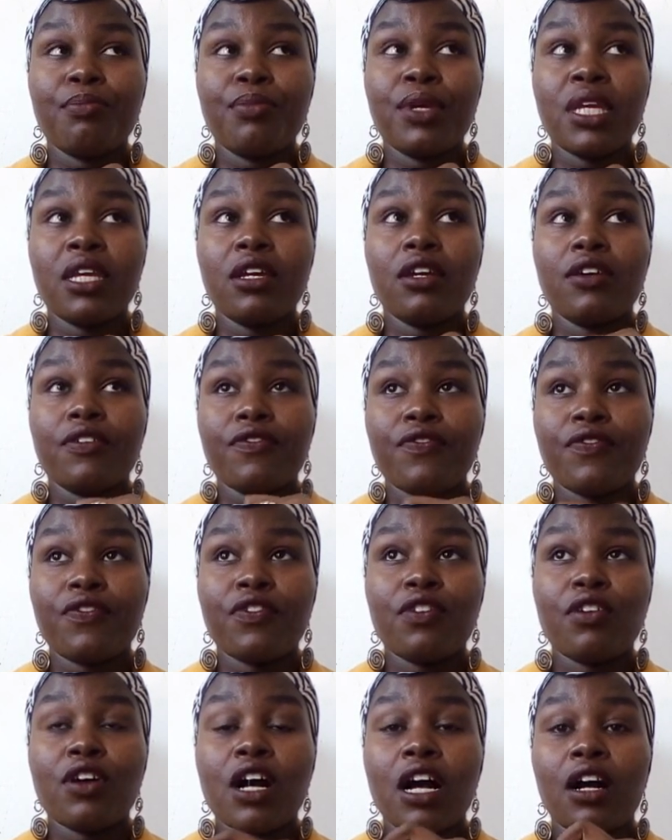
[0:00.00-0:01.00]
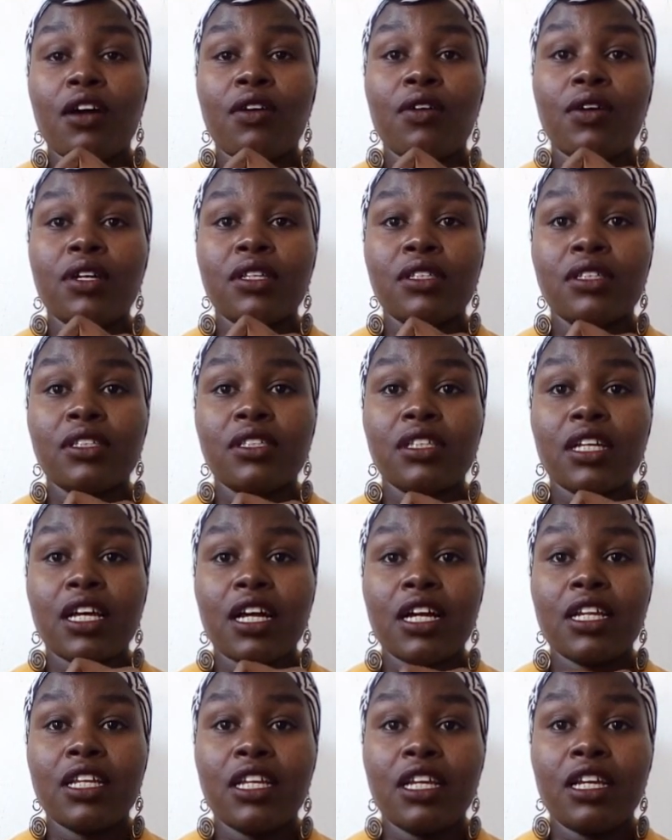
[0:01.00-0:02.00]
being 4 hours
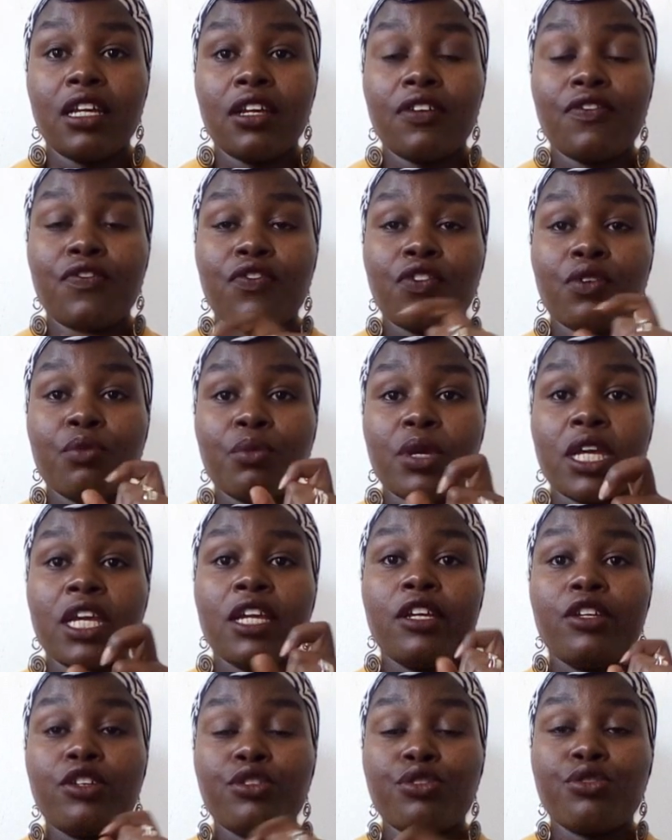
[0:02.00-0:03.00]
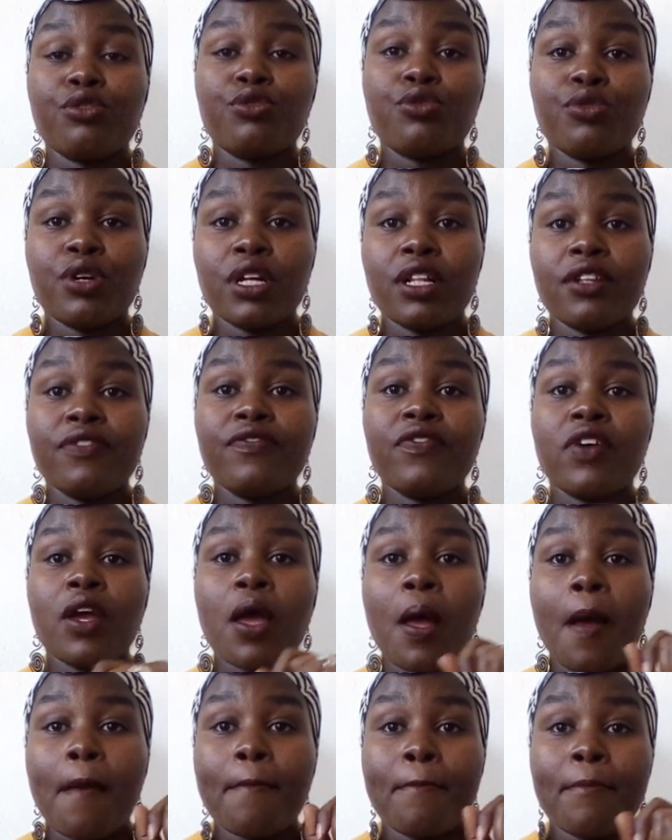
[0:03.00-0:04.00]
a day, from 8 to 12,
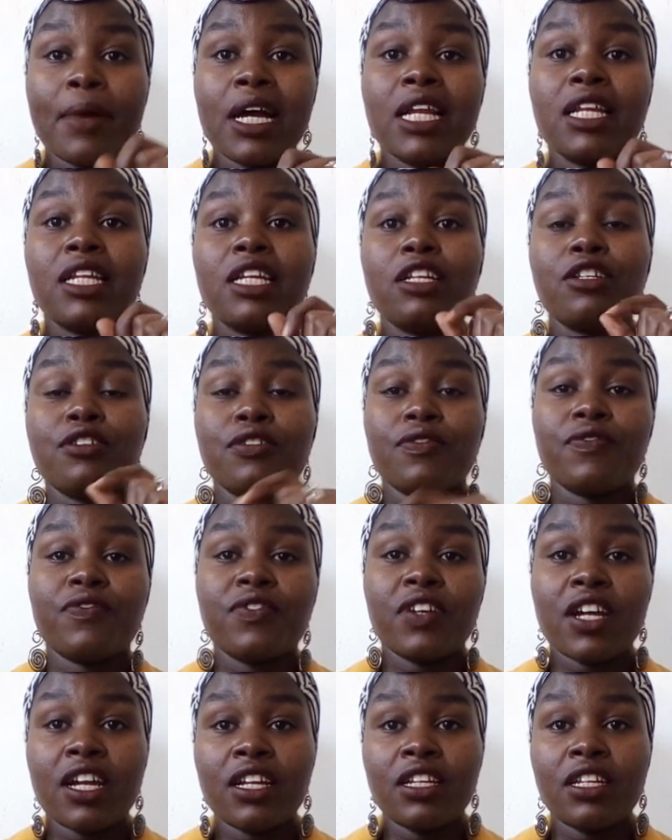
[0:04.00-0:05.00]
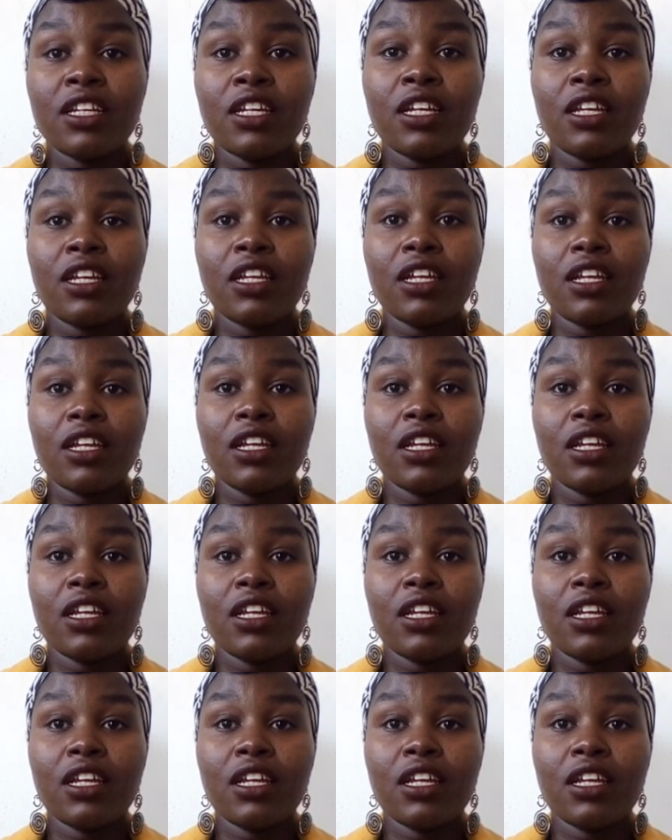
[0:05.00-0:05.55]
Monday to Friday.